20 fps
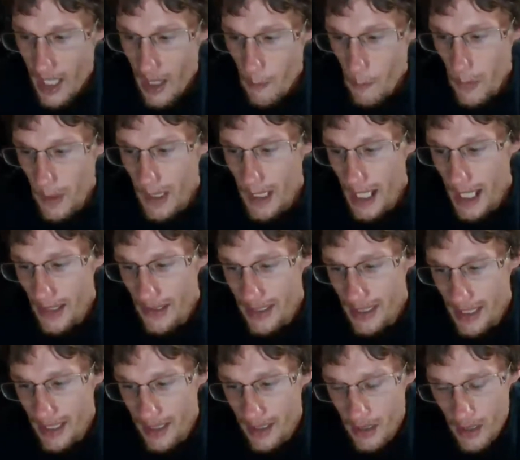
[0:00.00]
But I'll
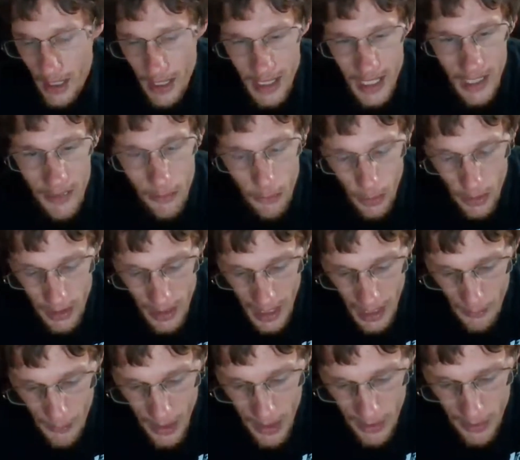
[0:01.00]
say good night to everyone.
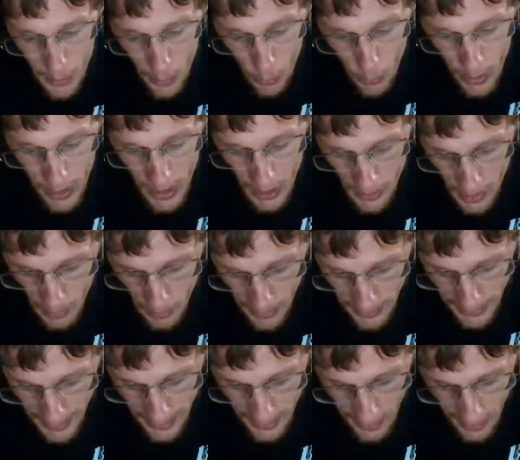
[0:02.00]
I'm not sure when I'll do my
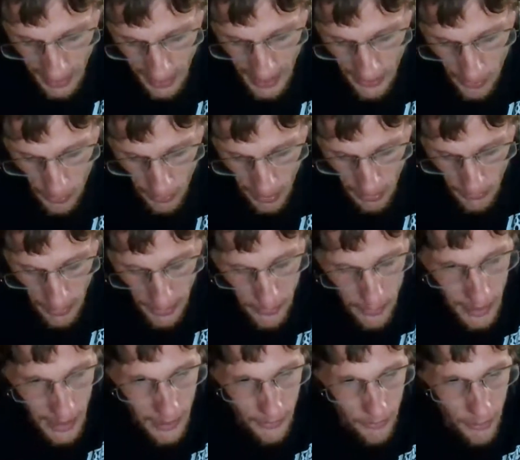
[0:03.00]
next live stream. I'll
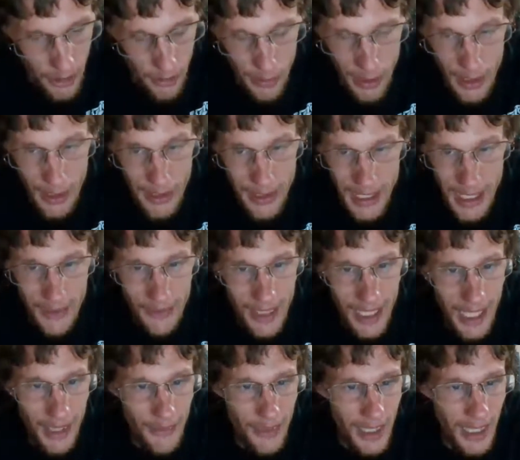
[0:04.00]
try to figure out a date when I
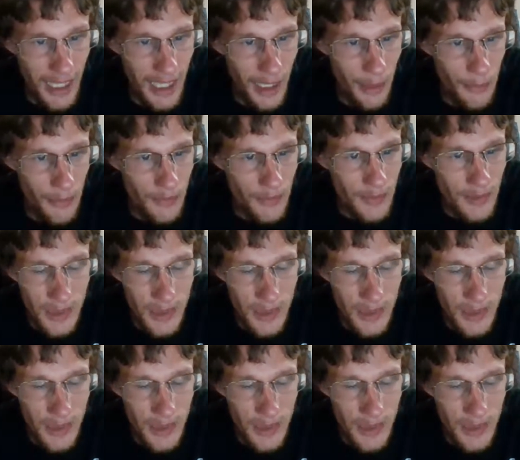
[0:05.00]
have time.